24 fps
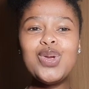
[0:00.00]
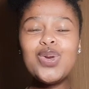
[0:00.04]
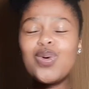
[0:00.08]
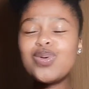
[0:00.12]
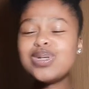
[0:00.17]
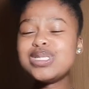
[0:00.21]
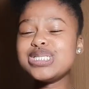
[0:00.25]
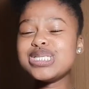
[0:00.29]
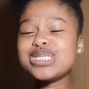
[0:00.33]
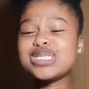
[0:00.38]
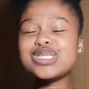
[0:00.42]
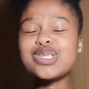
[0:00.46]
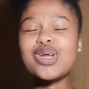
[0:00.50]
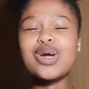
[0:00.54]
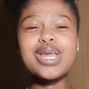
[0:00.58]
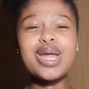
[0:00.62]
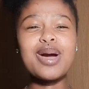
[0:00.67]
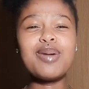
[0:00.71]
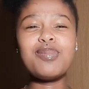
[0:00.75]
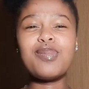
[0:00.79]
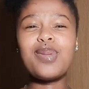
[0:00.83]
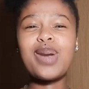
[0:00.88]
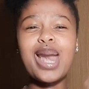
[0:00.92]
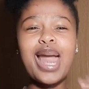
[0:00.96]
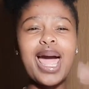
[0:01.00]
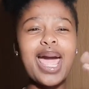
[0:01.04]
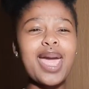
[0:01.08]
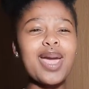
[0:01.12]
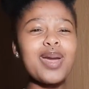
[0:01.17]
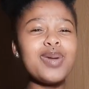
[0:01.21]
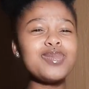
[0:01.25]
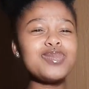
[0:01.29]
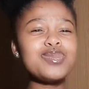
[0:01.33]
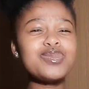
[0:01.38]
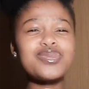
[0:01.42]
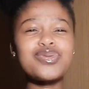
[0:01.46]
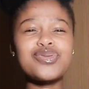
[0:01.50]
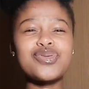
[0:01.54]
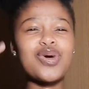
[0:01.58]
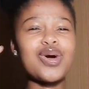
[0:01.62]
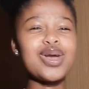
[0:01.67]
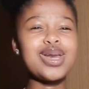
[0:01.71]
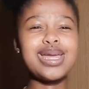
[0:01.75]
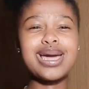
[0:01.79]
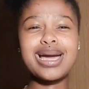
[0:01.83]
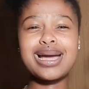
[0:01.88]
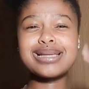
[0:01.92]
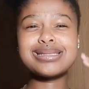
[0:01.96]
don't just start applying
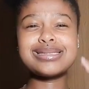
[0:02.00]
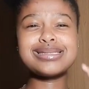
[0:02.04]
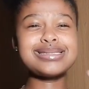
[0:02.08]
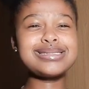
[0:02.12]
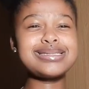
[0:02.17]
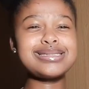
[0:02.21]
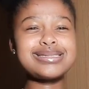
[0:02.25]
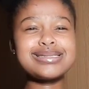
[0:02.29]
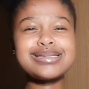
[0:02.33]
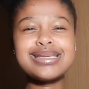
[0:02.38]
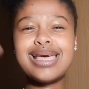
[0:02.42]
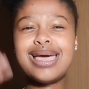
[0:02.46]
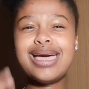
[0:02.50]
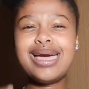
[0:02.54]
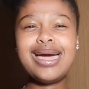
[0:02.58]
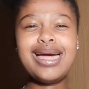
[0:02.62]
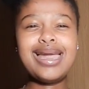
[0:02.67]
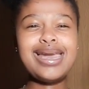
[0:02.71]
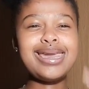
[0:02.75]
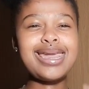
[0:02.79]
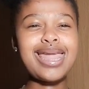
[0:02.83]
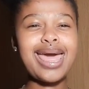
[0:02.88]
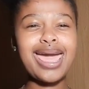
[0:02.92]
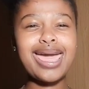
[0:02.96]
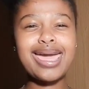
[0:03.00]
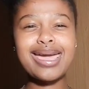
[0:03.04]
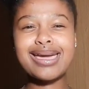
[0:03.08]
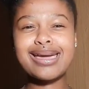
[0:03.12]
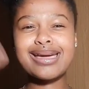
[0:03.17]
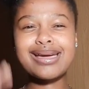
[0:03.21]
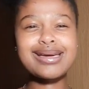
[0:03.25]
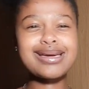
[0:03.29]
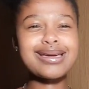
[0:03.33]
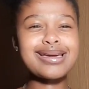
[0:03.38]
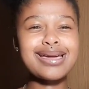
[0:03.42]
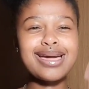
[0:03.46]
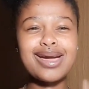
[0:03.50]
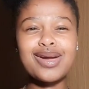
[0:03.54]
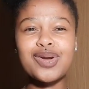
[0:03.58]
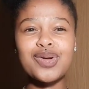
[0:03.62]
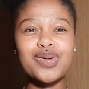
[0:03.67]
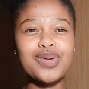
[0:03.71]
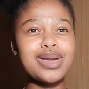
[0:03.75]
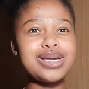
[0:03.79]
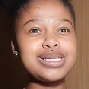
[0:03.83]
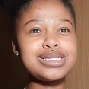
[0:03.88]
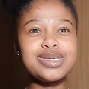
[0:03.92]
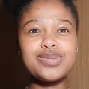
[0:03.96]
products like a
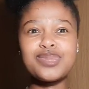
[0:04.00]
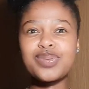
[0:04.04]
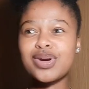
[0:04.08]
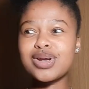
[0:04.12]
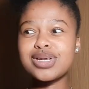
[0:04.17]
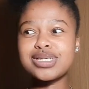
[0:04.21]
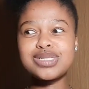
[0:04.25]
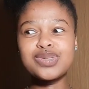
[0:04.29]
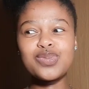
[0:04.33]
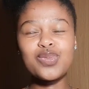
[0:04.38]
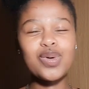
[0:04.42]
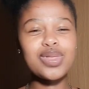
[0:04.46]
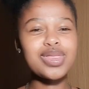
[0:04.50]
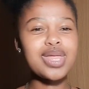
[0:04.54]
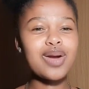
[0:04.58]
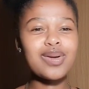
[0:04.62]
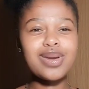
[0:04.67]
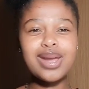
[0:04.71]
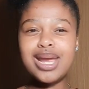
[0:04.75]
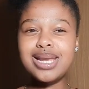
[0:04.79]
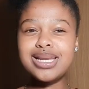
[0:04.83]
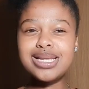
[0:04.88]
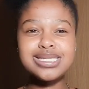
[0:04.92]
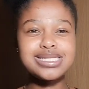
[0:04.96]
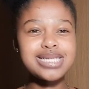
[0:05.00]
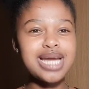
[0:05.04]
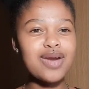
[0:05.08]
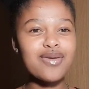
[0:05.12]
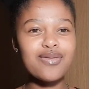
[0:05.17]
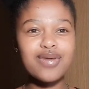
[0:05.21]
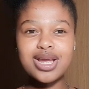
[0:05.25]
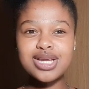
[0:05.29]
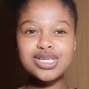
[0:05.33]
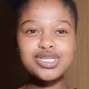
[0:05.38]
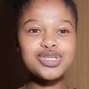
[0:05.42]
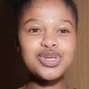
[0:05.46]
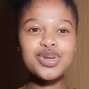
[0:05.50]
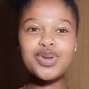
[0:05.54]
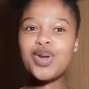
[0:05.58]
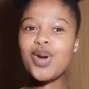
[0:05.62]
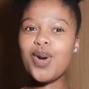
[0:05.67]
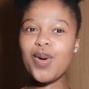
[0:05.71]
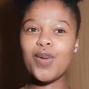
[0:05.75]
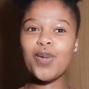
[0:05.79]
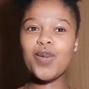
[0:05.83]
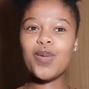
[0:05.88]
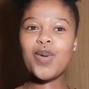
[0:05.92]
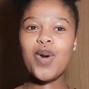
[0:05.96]
crazy person without any direction.
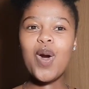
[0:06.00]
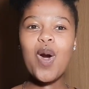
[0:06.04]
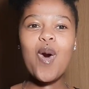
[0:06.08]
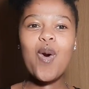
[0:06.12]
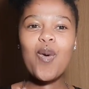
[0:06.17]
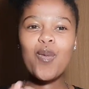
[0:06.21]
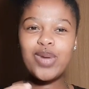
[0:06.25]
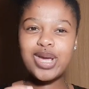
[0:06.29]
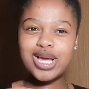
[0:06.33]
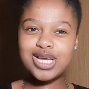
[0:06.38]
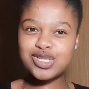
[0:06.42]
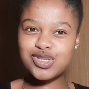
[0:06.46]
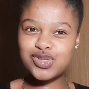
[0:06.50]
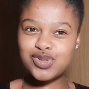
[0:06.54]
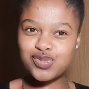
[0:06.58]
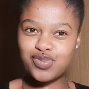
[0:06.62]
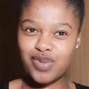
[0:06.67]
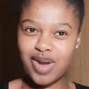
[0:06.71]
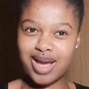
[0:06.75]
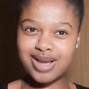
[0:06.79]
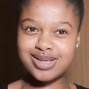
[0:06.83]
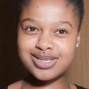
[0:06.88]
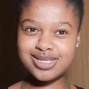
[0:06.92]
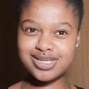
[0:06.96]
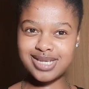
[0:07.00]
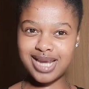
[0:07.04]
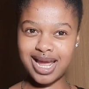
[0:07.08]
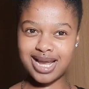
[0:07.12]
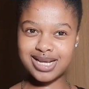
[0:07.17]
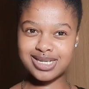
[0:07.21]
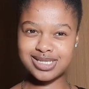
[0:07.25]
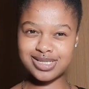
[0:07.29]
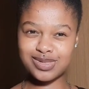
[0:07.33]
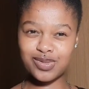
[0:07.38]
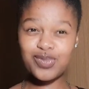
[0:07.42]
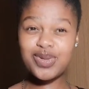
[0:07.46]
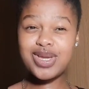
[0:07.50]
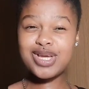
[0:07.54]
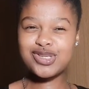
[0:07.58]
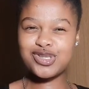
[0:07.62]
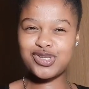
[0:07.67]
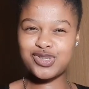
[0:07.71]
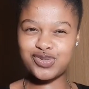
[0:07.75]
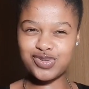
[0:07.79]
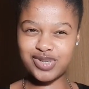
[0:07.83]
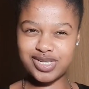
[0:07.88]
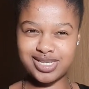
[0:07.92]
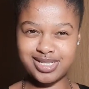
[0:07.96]
No, we are structured, we are
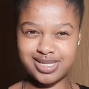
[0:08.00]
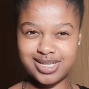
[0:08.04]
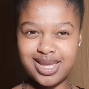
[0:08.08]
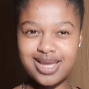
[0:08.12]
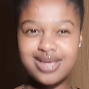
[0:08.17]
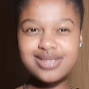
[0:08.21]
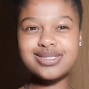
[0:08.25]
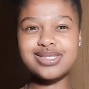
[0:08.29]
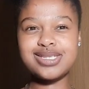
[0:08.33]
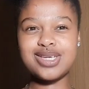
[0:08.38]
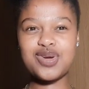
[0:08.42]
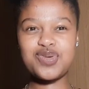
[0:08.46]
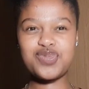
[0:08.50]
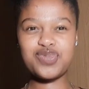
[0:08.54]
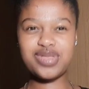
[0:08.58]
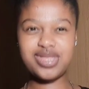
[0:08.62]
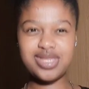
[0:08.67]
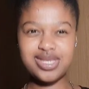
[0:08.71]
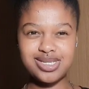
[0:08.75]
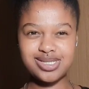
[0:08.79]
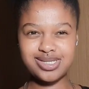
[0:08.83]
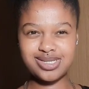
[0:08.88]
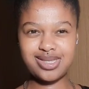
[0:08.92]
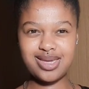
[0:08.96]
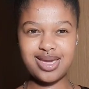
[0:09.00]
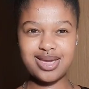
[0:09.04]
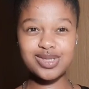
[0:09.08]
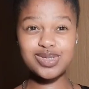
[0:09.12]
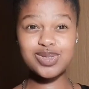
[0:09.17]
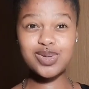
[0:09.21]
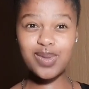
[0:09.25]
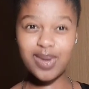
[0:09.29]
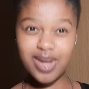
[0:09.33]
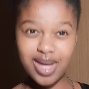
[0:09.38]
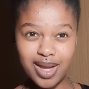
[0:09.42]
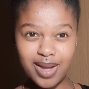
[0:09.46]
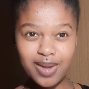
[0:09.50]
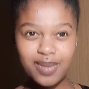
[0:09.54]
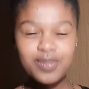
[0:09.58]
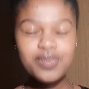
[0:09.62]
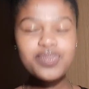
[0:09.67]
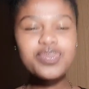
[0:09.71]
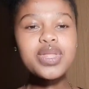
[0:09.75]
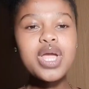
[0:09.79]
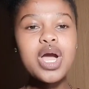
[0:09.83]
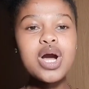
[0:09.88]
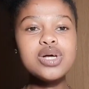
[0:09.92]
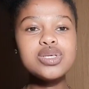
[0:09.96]
strategic with these things, okay?
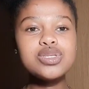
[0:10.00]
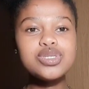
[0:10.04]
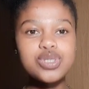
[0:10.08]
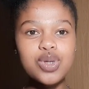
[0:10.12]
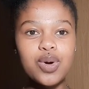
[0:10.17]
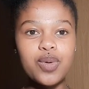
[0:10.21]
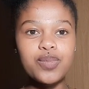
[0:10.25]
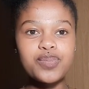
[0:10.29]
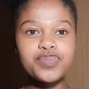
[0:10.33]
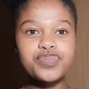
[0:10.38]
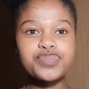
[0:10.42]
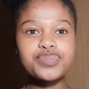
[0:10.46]
So